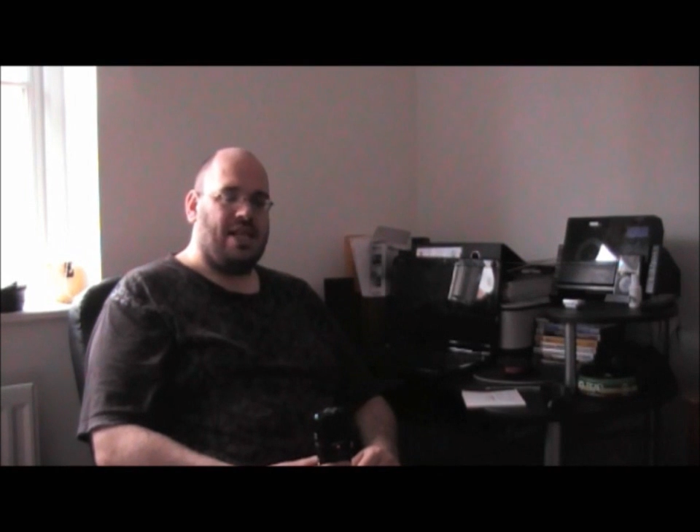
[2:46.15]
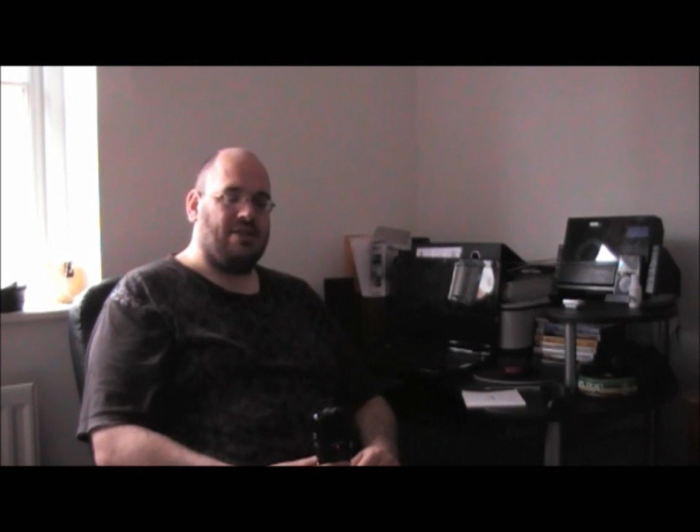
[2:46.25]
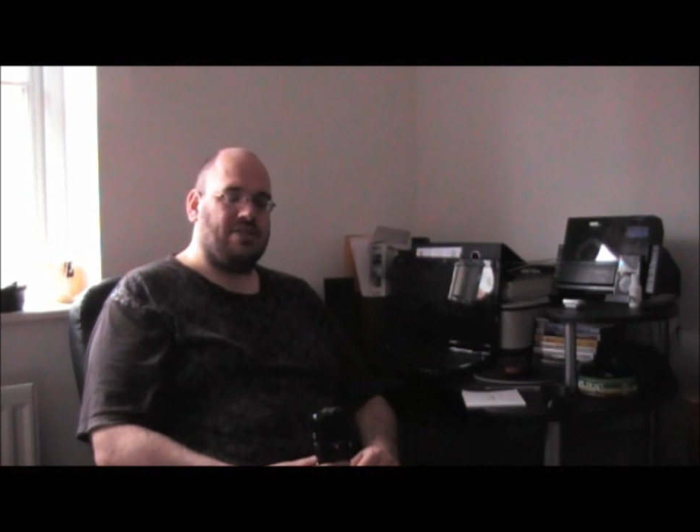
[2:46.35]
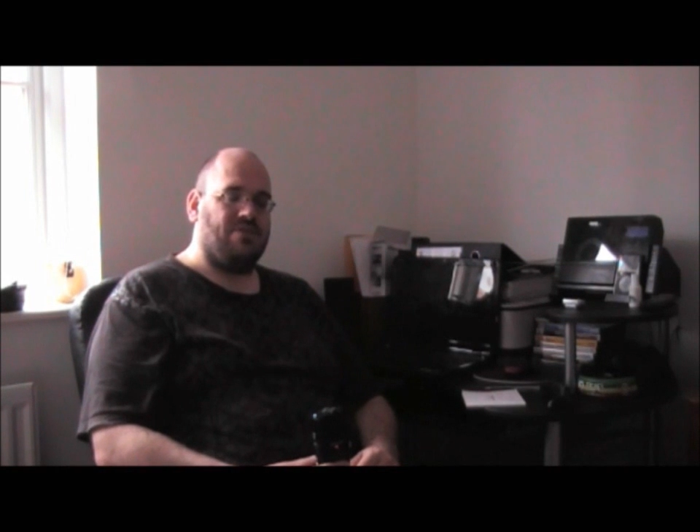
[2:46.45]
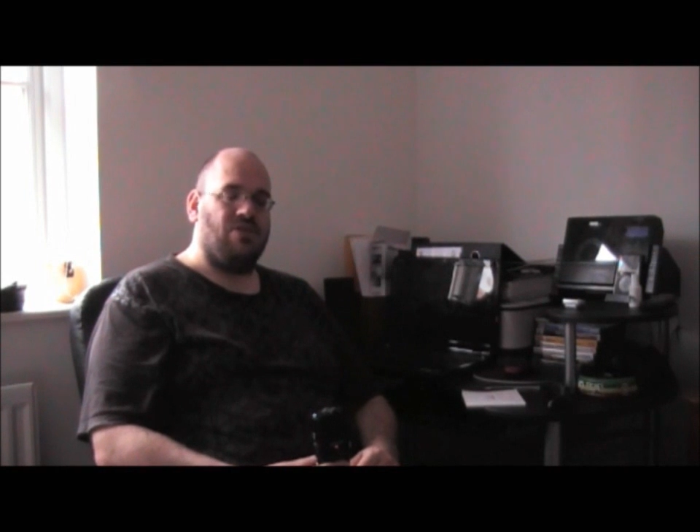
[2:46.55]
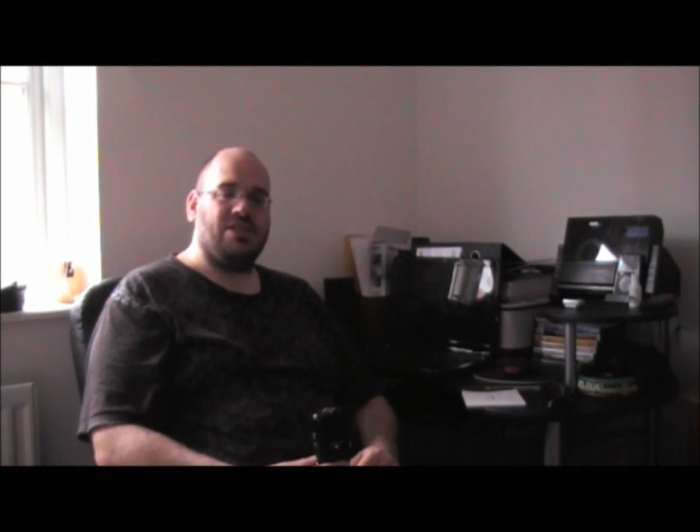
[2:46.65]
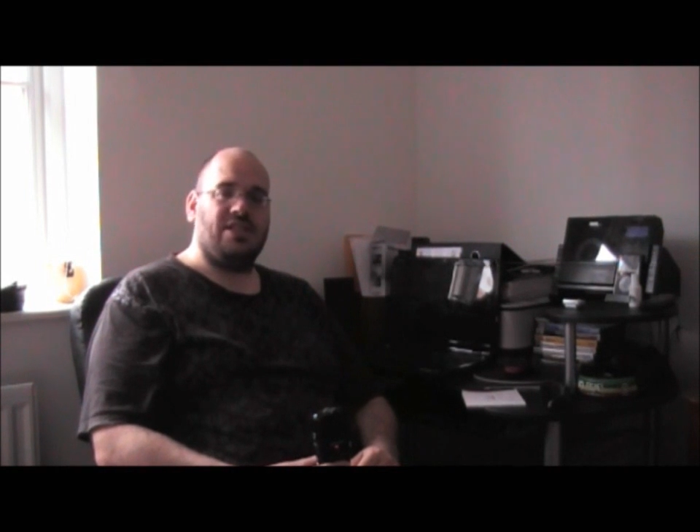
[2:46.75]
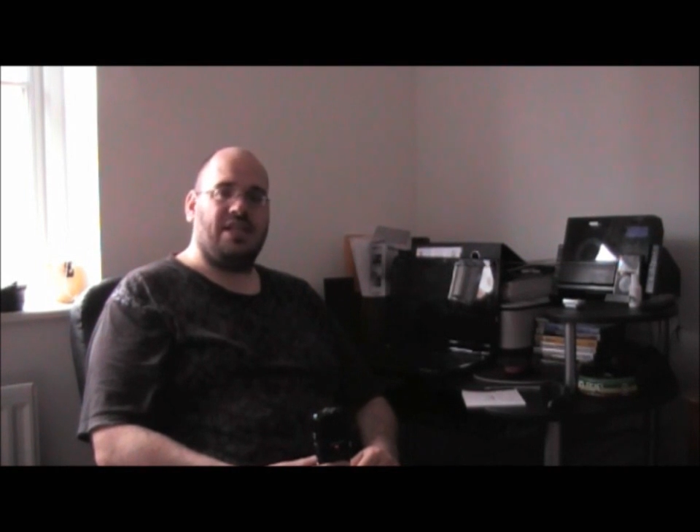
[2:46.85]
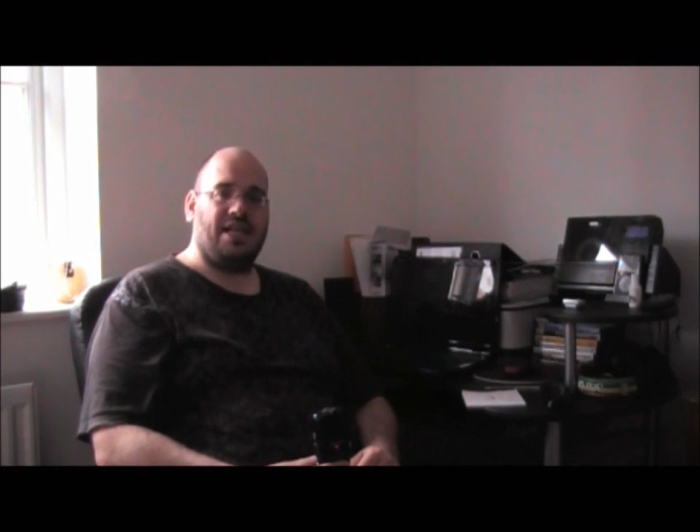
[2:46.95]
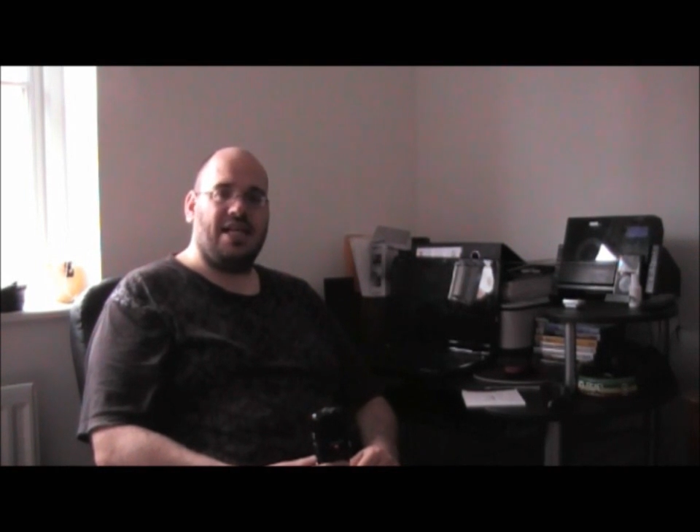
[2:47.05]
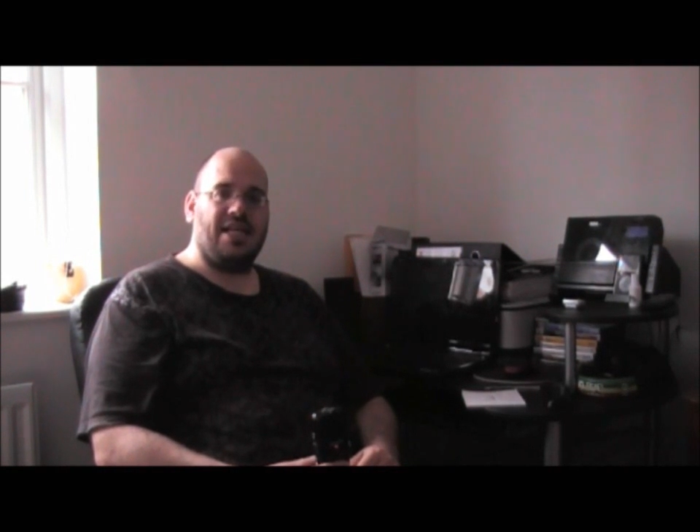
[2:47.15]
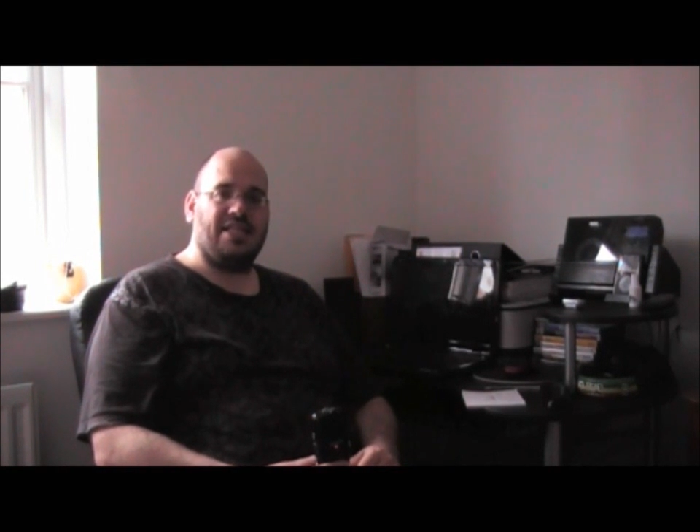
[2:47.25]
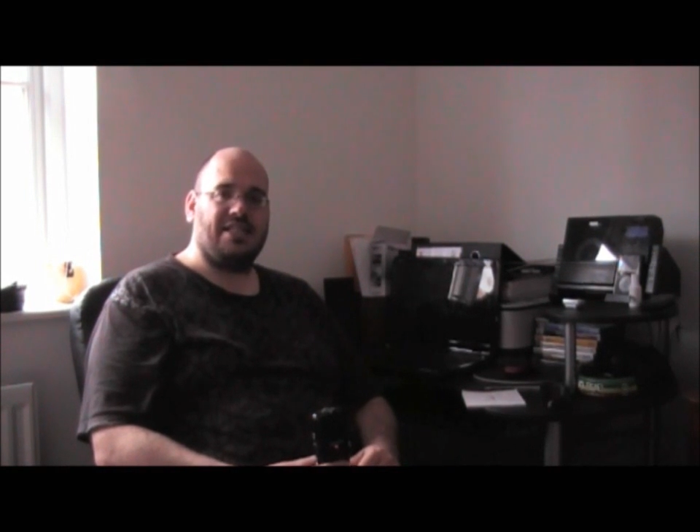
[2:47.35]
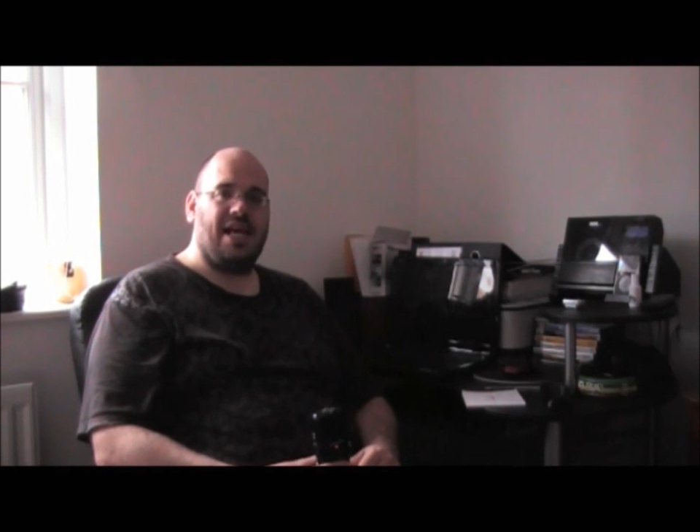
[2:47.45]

there was a voice that clearly